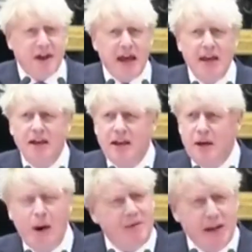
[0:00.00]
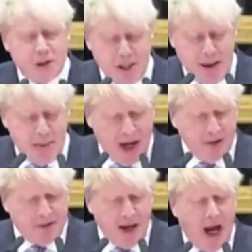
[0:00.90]
say, whoever he or she may be,
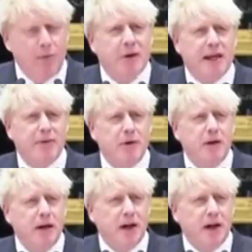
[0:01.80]
I say, I will give you